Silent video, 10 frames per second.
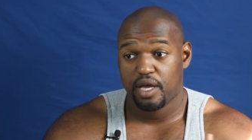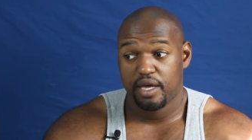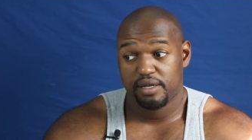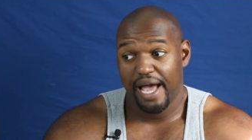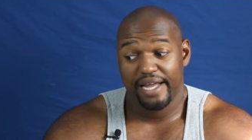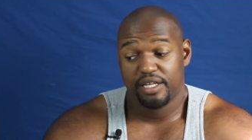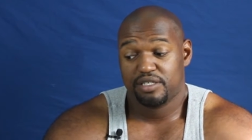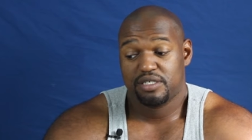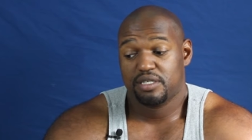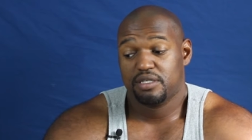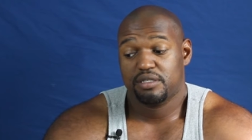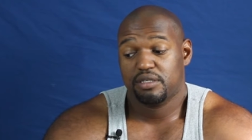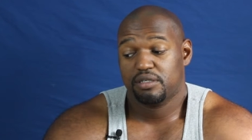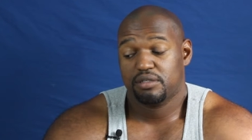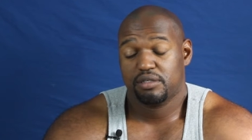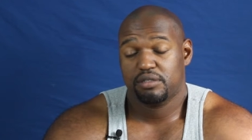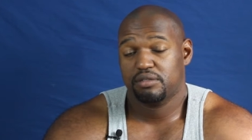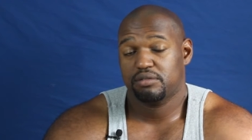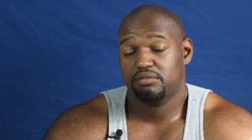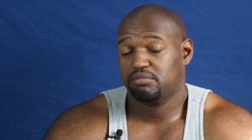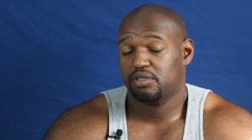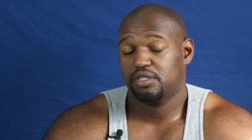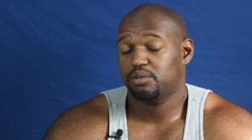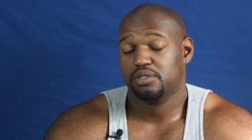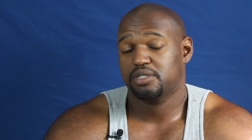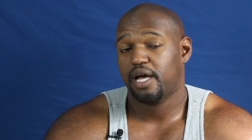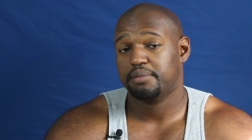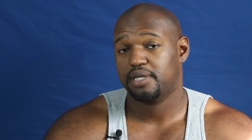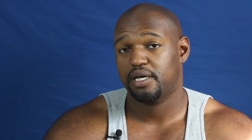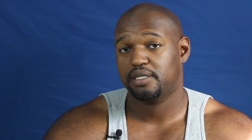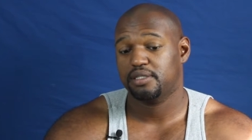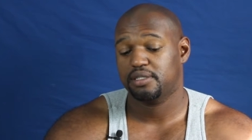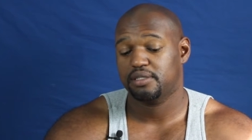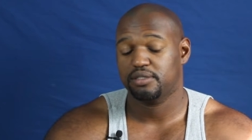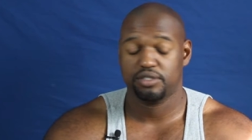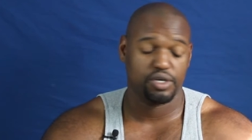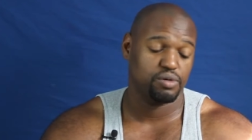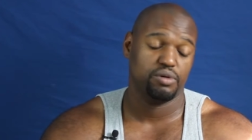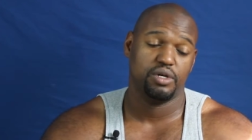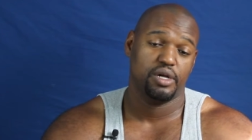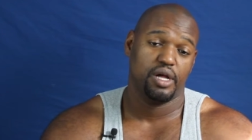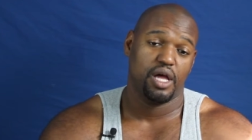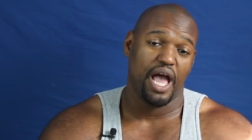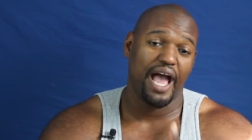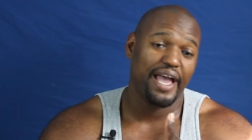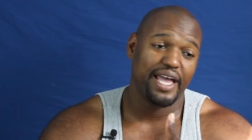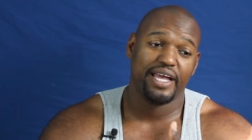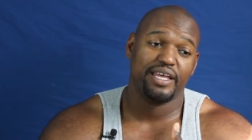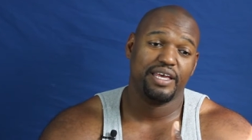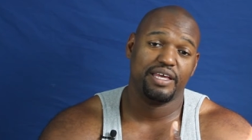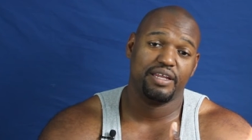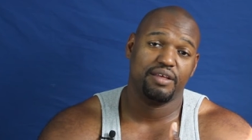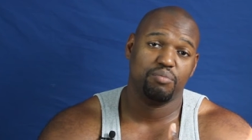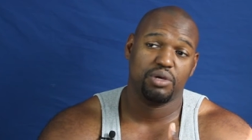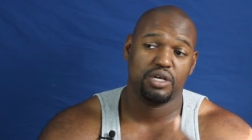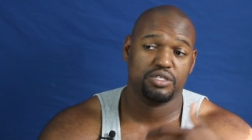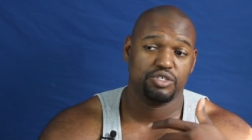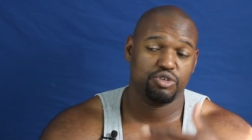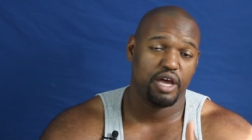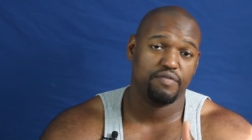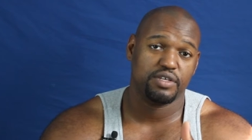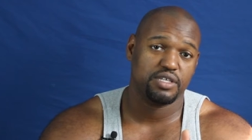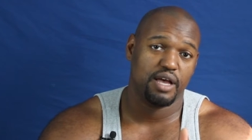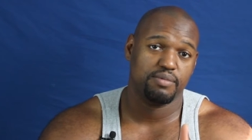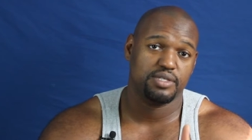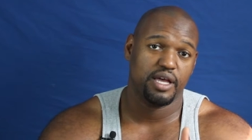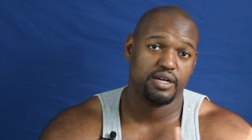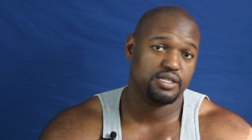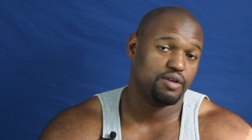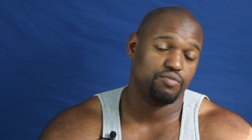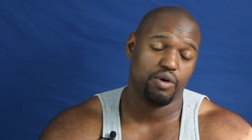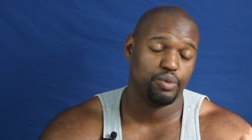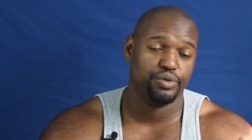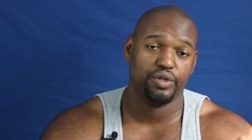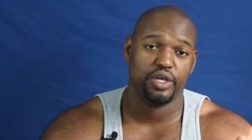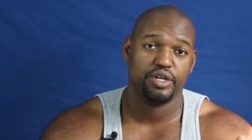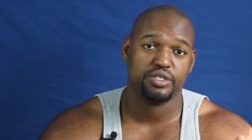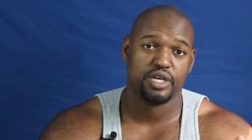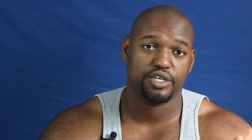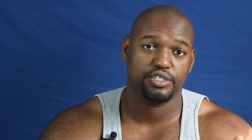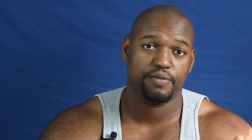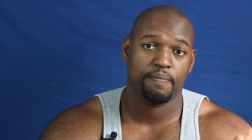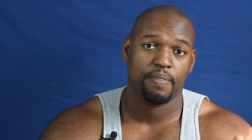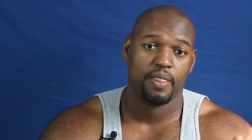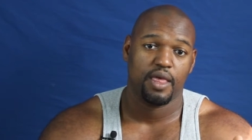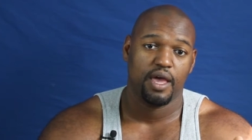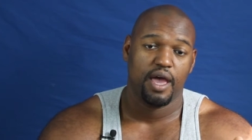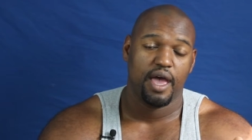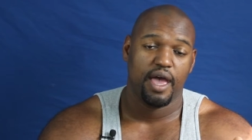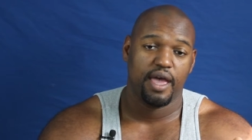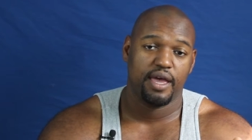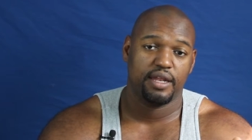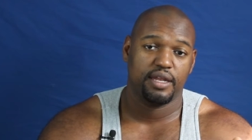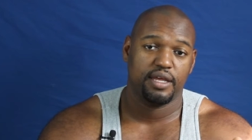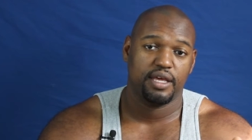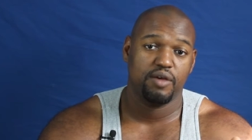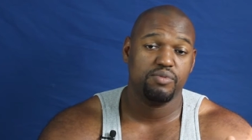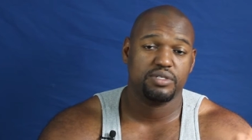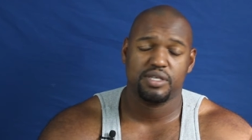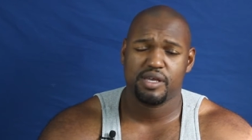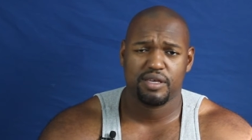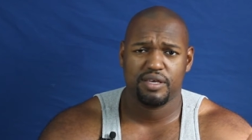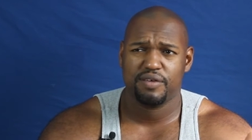and I didn't see there was a stop sign. So I got hit because the traffic sign was down, because I went through the intersection, and it was like